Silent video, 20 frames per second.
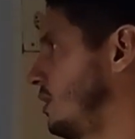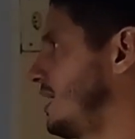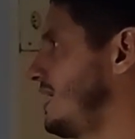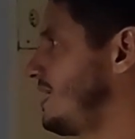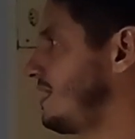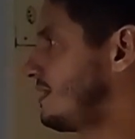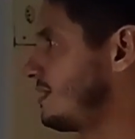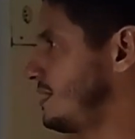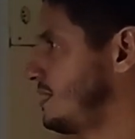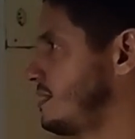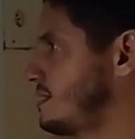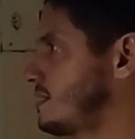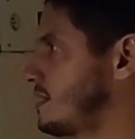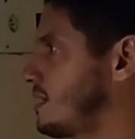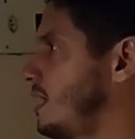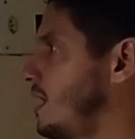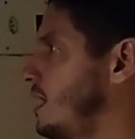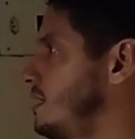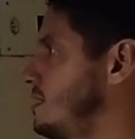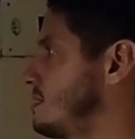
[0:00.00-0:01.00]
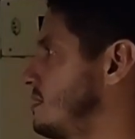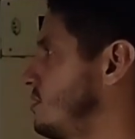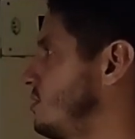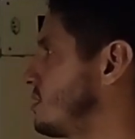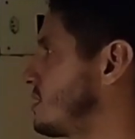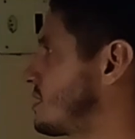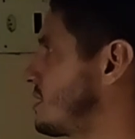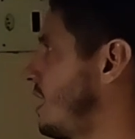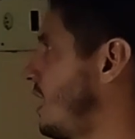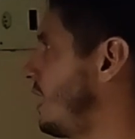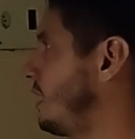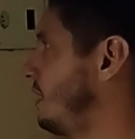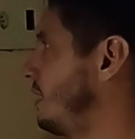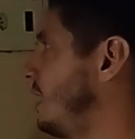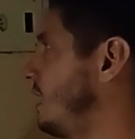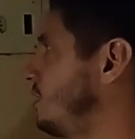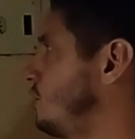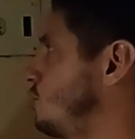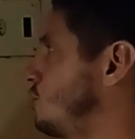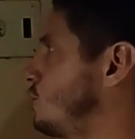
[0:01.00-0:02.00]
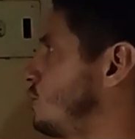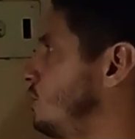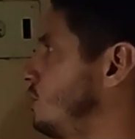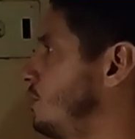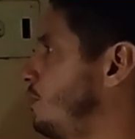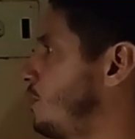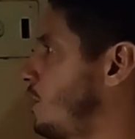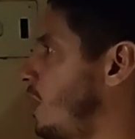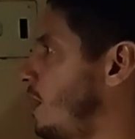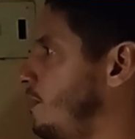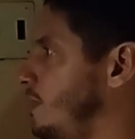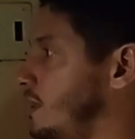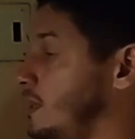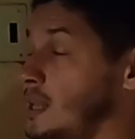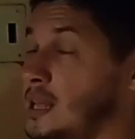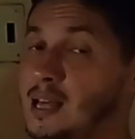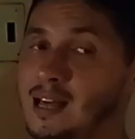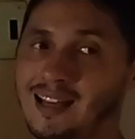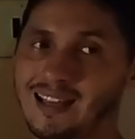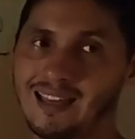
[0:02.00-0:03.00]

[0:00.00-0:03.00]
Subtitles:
In this case, you said that you should probably